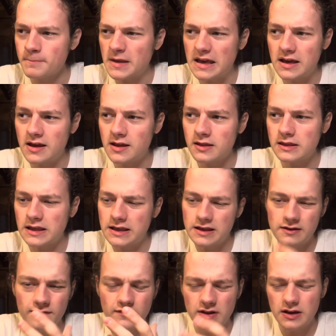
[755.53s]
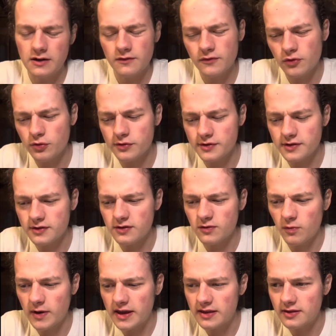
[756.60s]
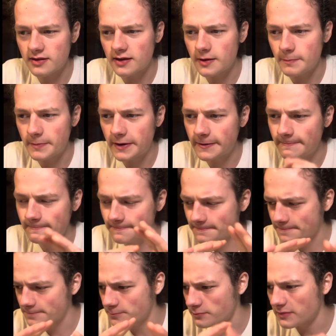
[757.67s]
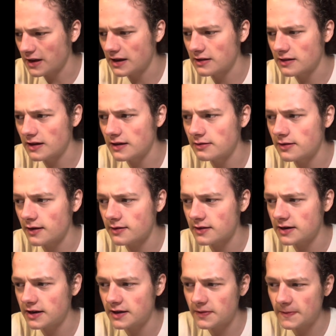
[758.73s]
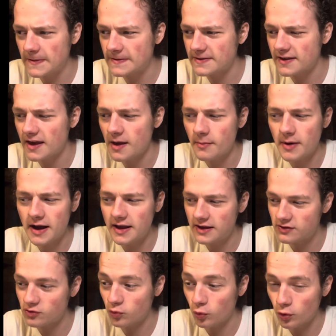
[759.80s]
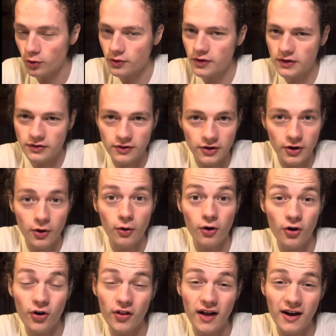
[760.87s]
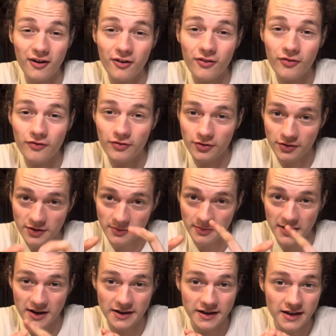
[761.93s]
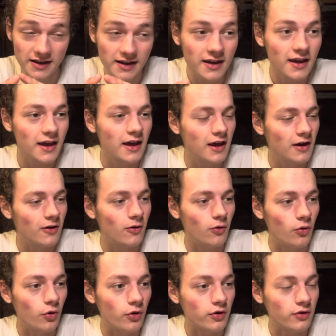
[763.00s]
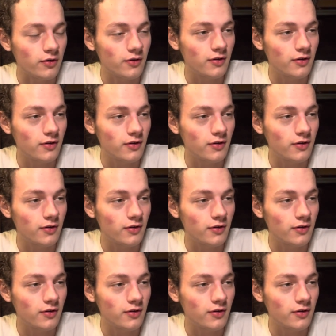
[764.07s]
It of course it sweetens it, but it doesn't hit the same. It's worth it to go all out for some honey or